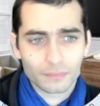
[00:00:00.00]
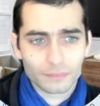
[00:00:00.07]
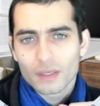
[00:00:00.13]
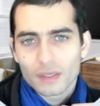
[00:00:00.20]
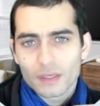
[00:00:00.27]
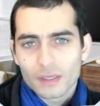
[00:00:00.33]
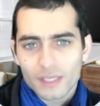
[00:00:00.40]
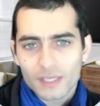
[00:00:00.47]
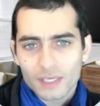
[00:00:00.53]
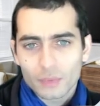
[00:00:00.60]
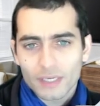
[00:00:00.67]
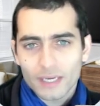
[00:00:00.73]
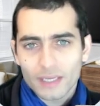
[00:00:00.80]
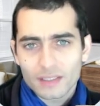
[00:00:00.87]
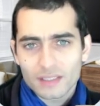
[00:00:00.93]
Then we can
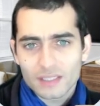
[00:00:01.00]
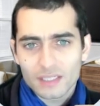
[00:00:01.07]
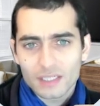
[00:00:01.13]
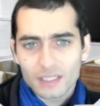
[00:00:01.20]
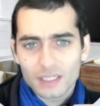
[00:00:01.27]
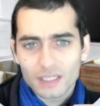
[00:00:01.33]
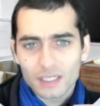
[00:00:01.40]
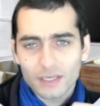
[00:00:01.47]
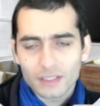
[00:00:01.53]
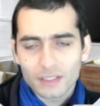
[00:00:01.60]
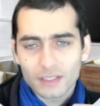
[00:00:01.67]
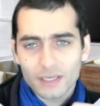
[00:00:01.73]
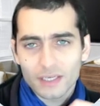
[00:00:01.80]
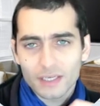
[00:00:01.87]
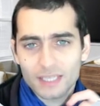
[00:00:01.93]
see here that the next
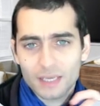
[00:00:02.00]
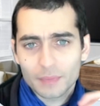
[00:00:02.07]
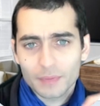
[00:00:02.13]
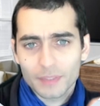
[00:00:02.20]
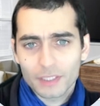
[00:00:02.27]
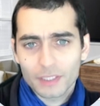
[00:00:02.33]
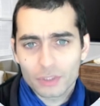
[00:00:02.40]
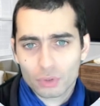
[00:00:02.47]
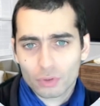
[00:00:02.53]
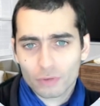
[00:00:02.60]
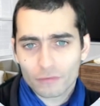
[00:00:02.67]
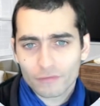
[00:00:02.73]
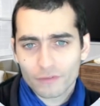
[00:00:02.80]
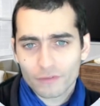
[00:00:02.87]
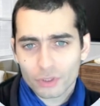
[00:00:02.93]
step is to
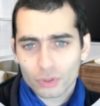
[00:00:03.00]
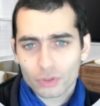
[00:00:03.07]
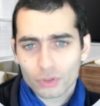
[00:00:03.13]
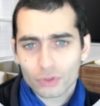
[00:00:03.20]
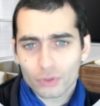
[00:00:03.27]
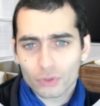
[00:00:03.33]
configure your